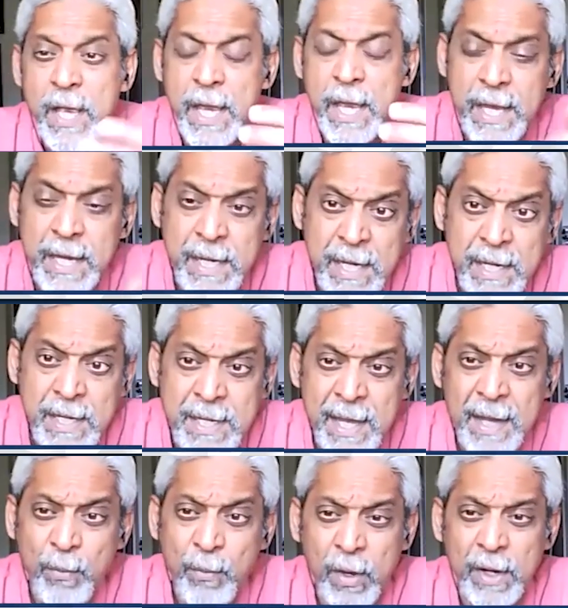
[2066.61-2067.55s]
In
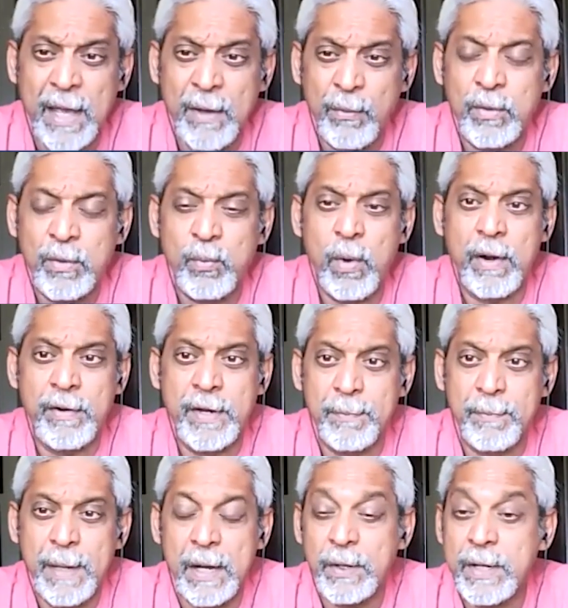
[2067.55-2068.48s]
India, what I would worry
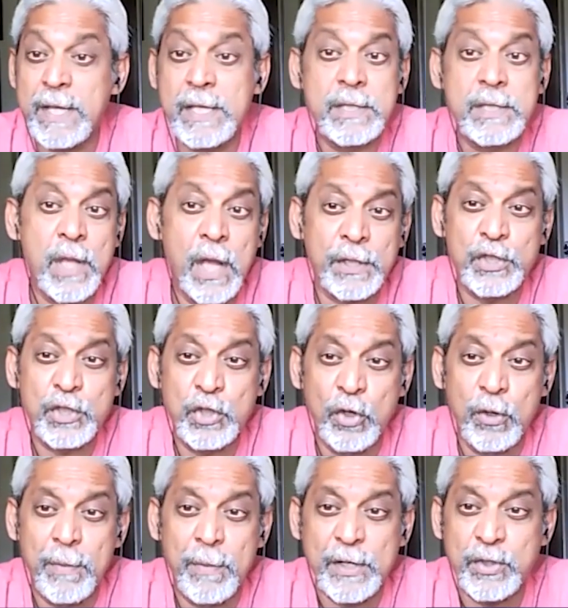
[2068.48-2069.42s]
about is not
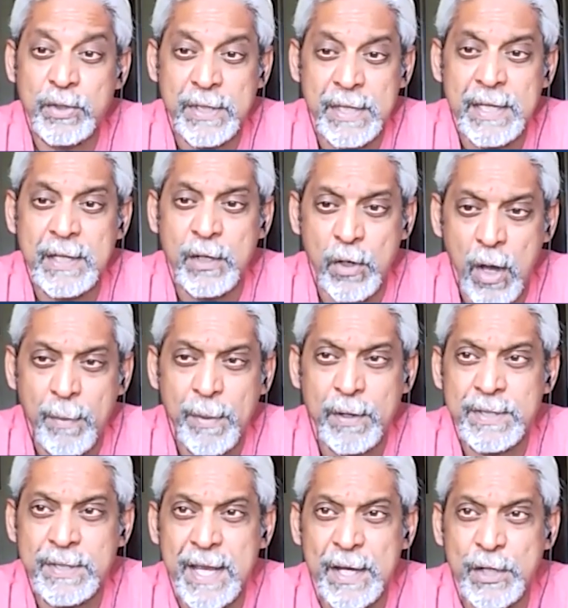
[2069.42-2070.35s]
so much the
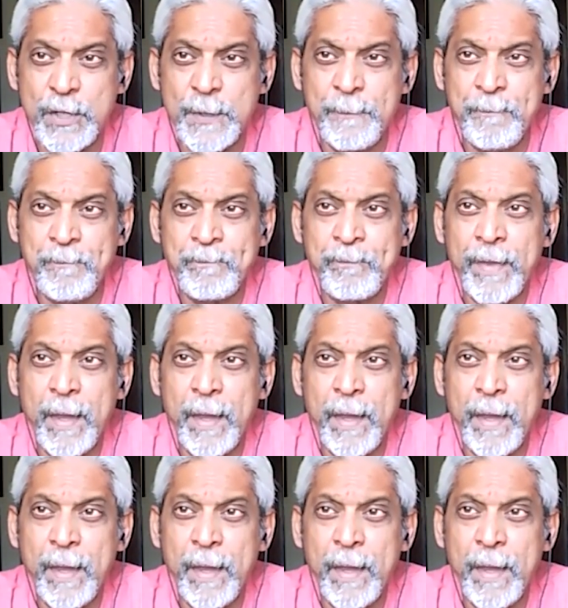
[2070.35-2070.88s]
economic recession,